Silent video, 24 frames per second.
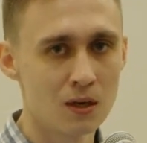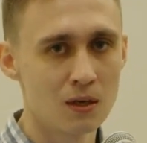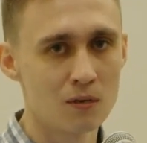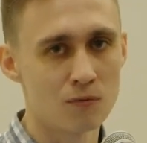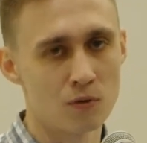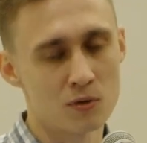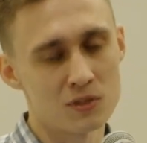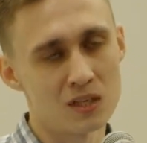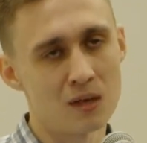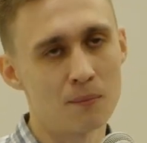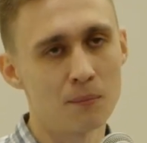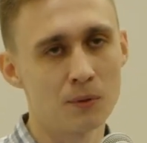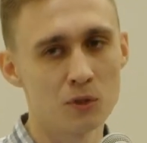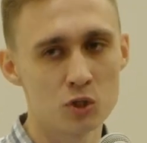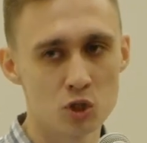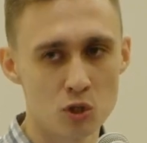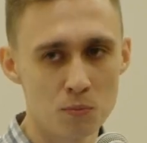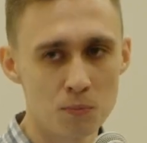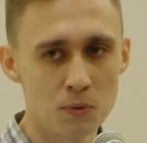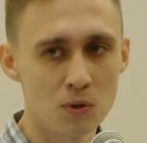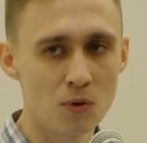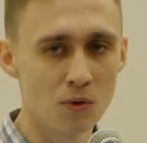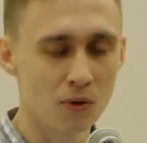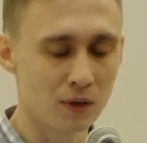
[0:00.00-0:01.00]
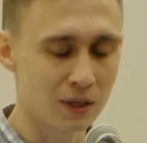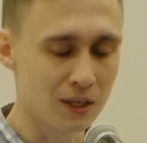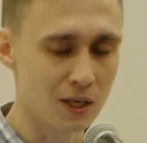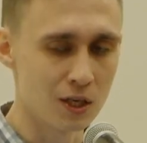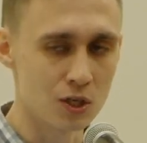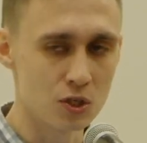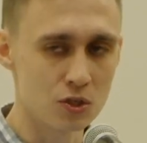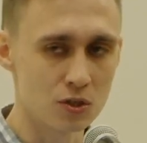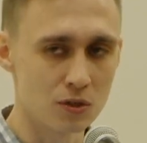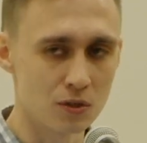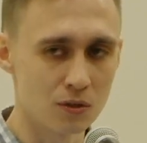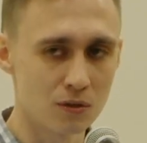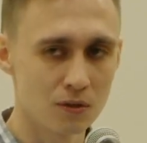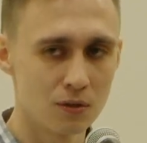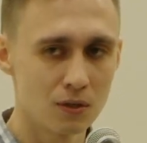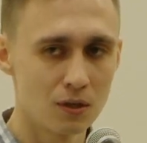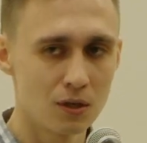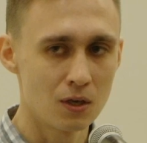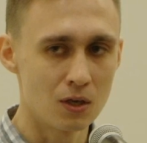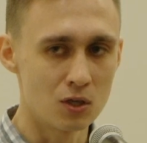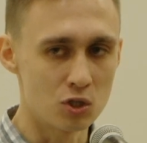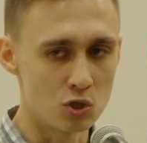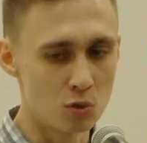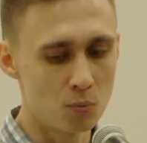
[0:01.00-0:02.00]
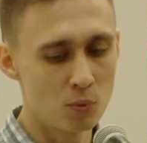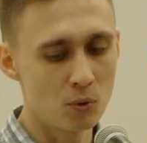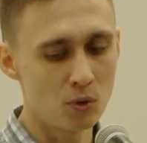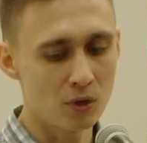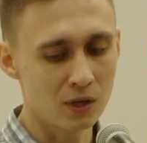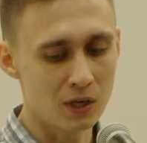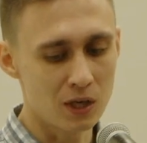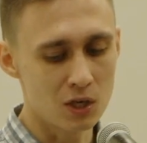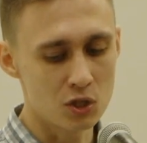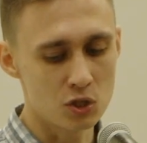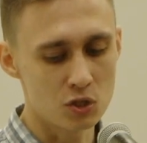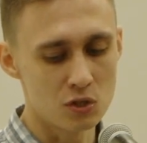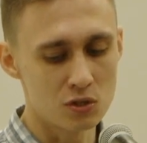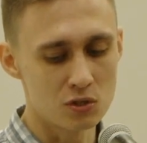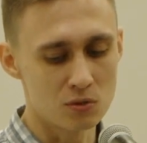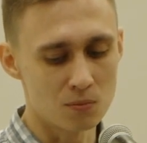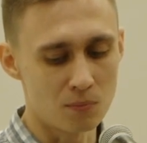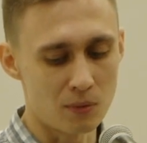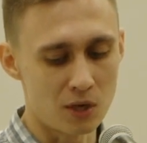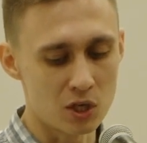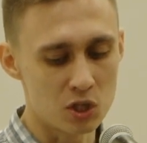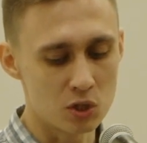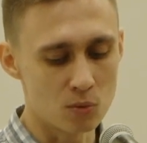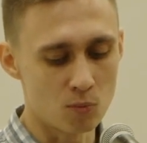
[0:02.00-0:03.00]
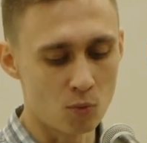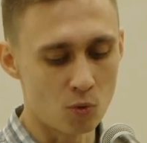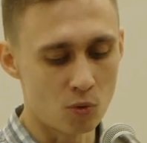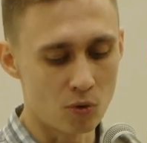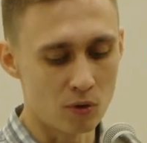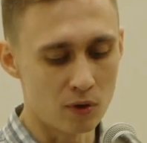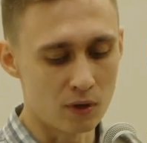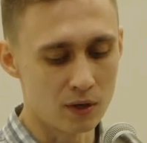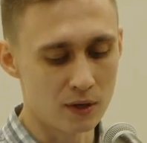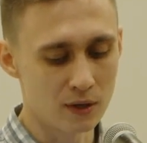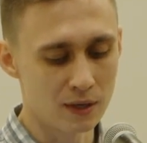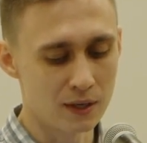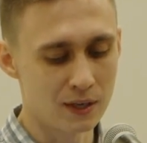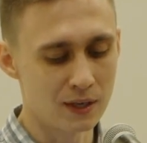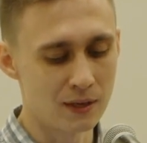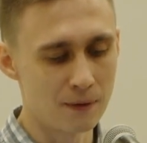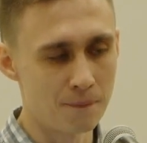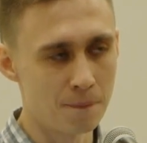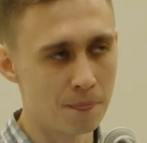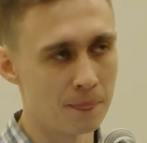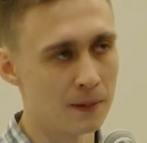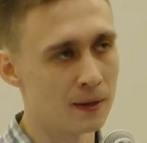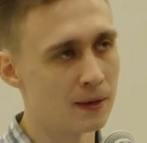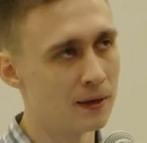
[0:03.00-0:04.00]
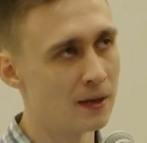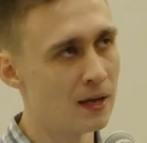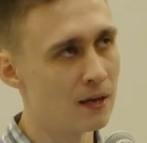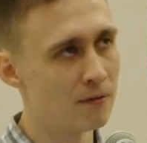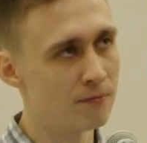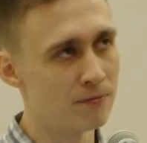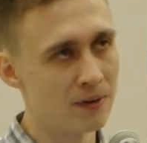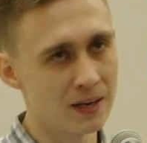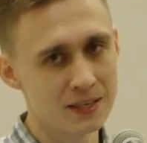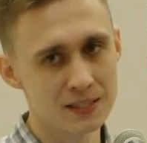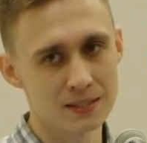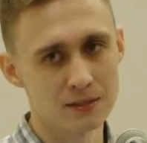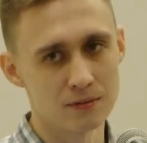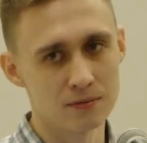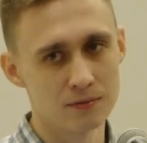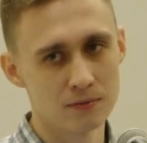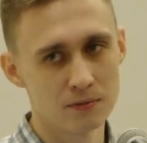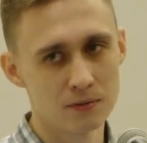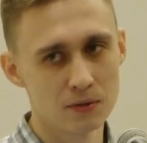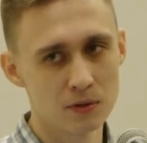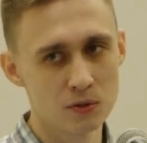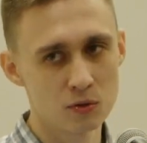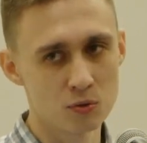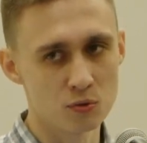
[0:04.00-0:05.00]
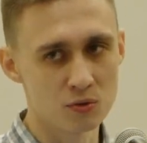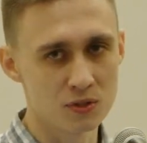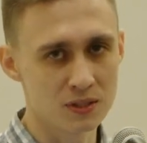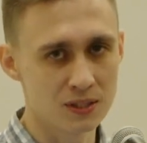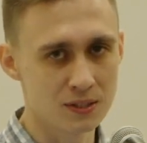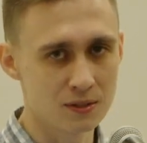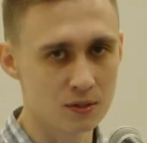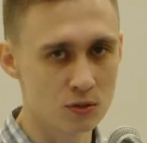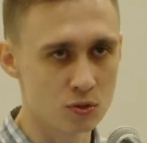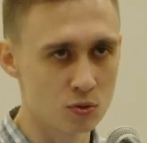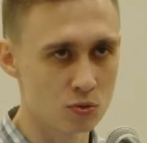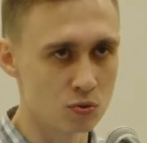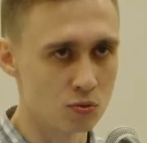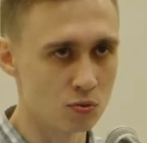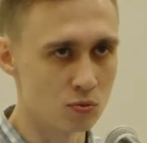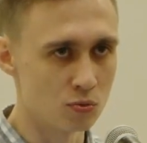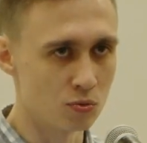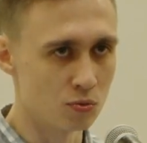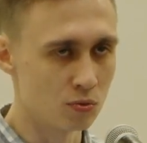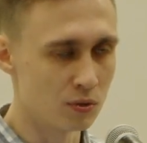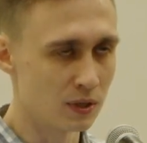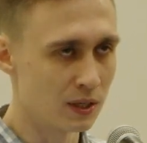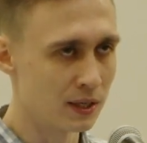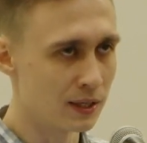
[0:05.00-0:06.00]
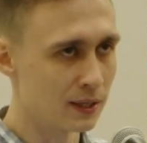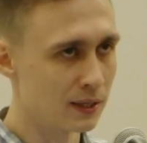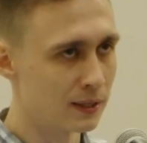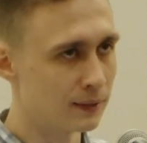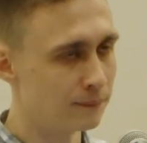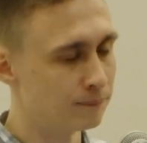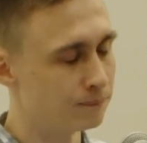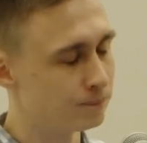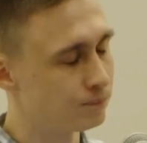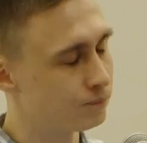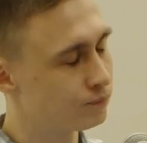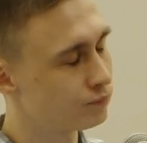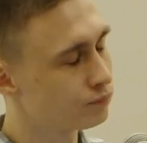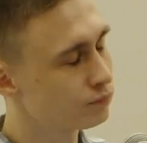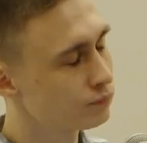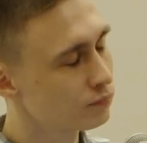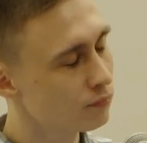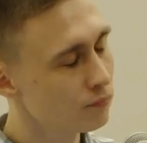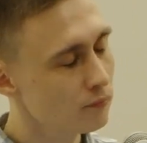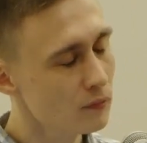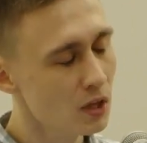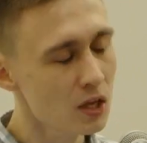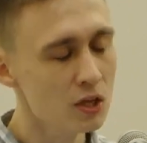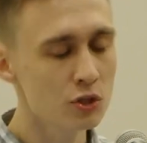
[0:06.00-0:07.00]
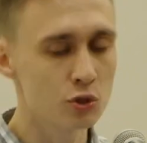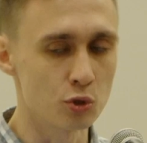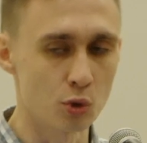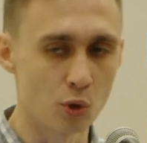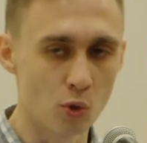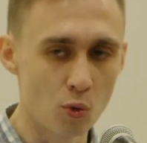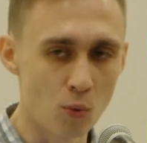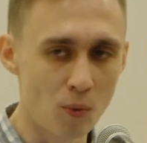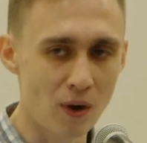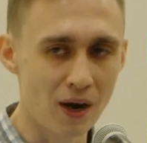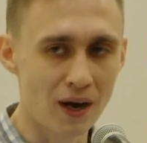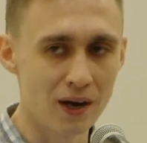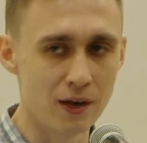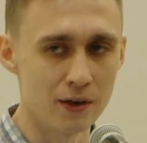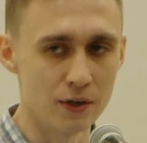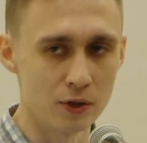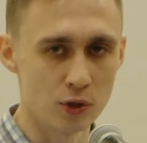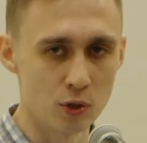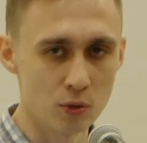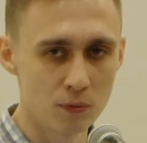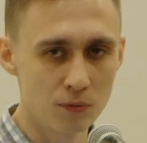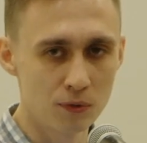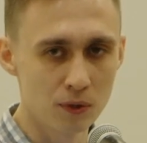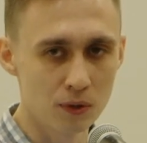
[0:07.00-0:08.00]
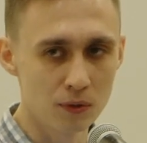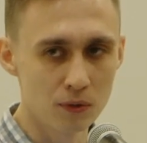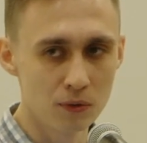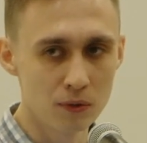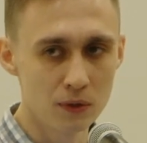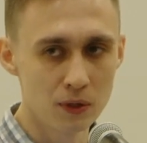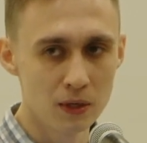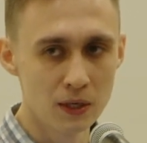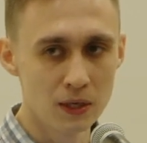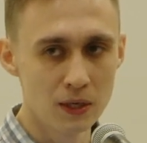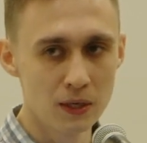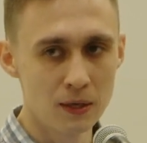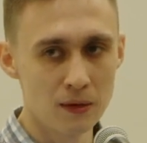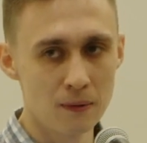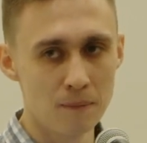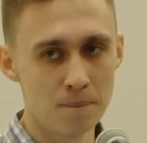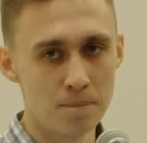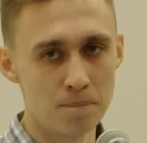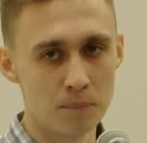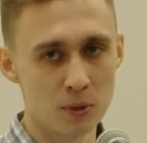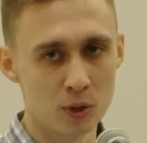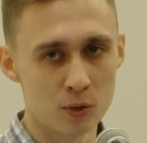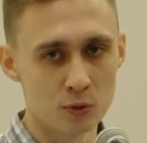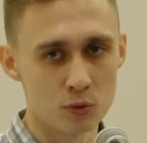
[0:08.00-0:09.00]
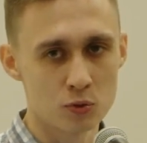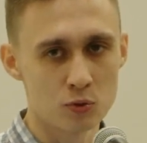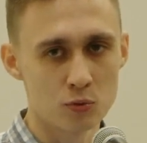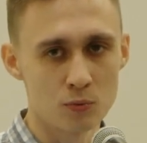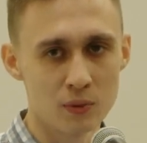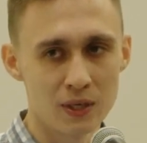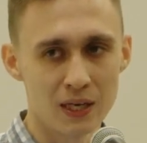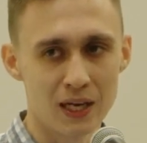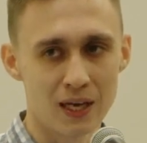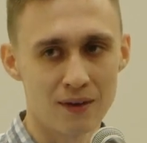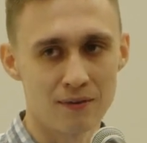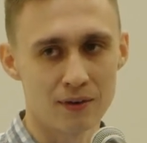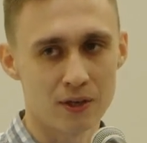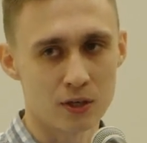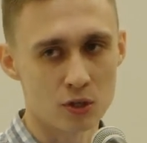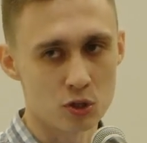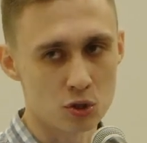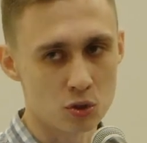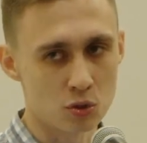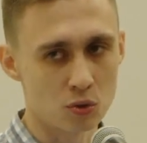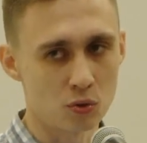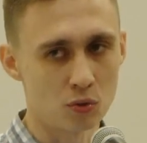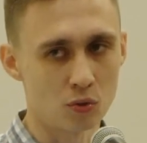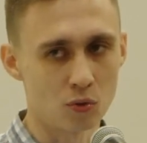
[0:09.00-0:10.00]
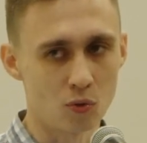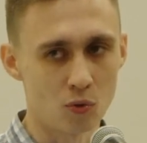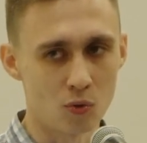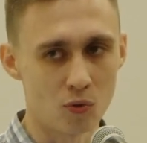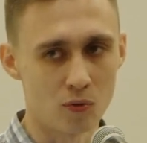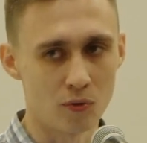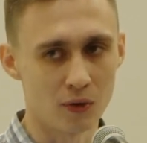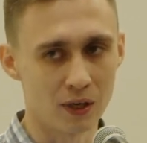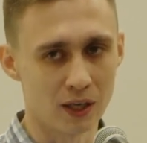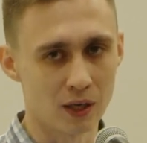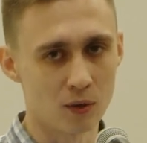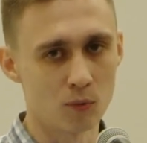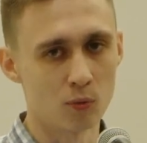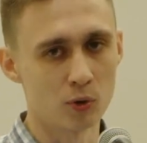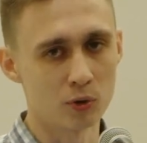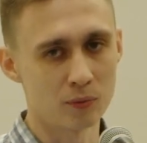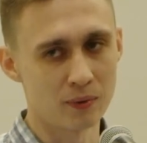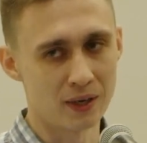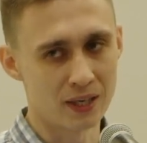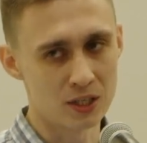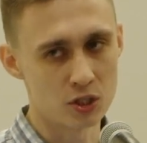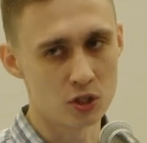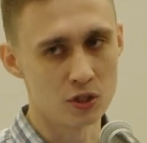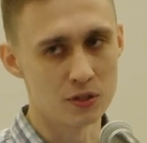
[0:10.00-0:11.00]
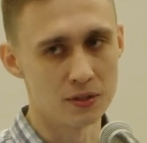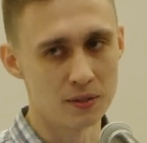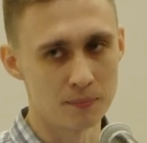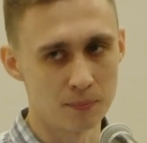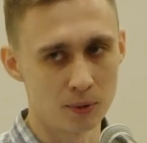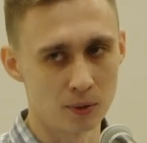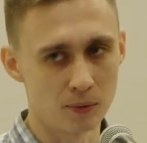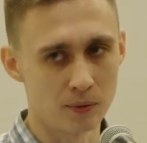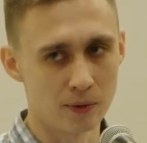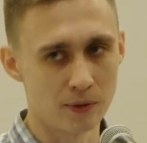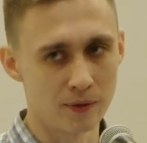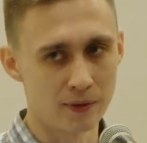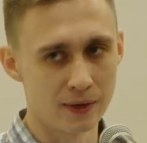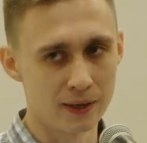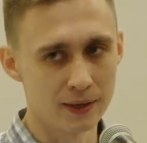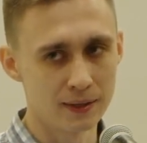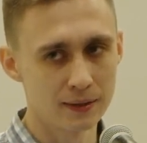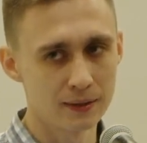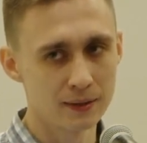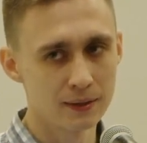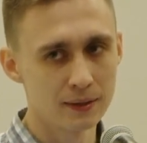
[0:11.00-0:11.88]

For example, GPU allocation. GPU allocation is much more effective to acquire in Qflow because we have a control over like what we actually deploy, right?